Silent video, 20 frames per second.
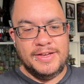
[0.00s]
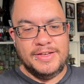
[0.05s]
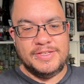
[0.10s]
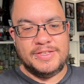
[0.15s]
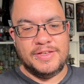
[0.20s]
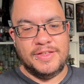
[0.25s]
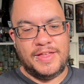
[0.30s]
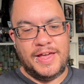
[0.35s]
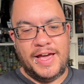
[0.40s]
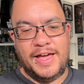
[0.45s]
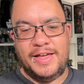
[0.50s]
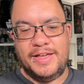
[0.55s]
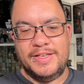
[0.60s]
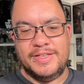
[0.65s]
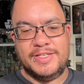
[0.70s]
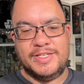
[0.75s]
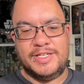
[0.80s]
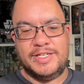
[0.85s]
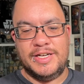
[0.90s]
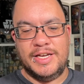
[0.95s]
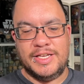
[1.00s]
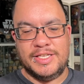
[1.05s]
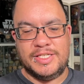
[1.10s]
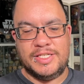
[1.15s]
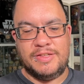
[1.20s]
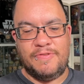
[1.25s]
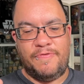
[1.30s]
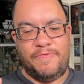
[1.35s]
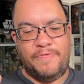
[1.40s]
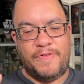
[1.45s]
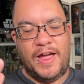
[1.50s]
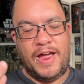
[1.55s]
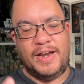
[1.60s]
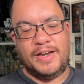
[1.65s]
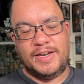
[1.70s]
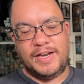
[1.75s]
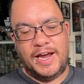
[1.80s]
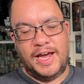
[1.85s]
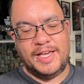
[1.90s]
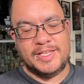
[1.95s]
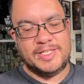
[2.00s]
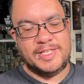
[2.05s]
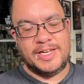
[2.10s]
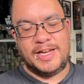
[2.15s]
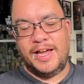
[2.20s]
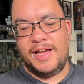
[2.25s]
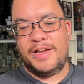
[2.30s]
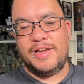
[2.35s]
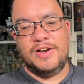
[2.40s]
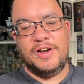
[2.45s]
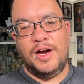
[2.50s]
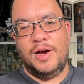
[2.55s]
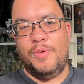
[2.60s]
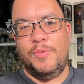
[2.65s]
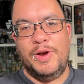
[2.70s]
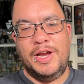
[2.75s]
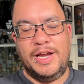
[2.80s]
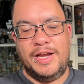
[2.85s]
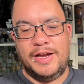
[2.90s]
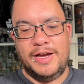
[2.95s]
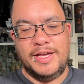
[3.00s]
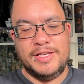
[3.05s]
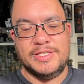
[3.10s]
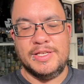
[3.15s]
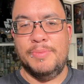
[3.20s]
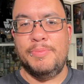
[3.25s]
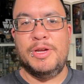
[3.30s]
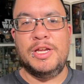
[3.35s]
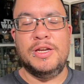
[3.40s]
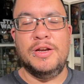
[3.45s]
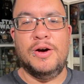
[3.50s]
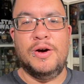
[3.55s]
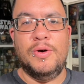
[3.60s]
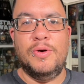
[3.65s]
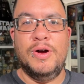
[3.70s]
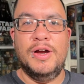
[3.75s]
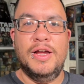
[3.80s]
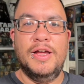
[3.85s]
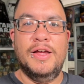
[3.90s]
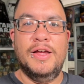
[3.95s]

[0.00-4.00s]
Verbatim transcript: so that is just fantastic. I cannot wait, guys. Let me know